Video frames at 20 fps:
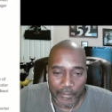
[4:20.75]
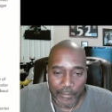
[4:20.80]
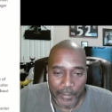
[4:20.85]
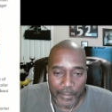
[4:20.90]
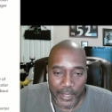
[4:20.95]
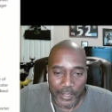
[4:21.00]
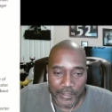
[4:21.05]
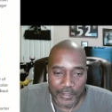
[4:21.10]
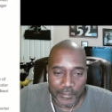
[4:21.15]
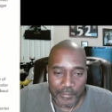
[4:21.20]
It
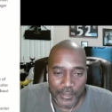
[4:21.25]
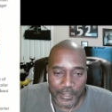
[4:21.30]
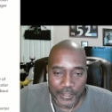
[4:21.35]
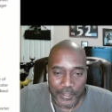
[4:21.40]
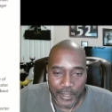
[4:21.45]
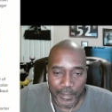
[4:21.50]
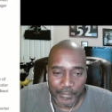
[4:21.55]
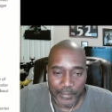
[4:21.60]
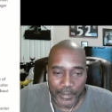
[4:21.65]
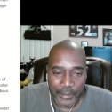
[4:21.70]
may just be
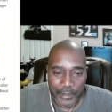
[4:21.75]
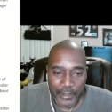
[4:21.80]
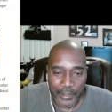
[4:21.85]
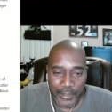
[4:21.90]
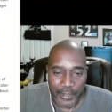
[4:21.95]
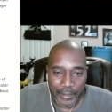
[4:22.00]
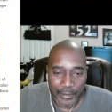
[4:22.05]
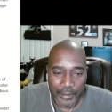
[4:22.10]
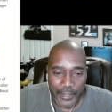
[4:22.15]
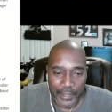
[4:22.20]
something
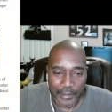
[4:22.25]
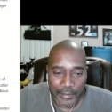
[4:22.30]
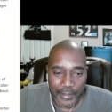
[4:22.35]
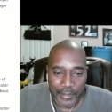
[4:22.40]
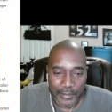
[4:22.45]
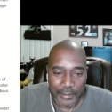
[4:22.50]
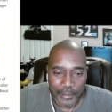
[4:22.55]
that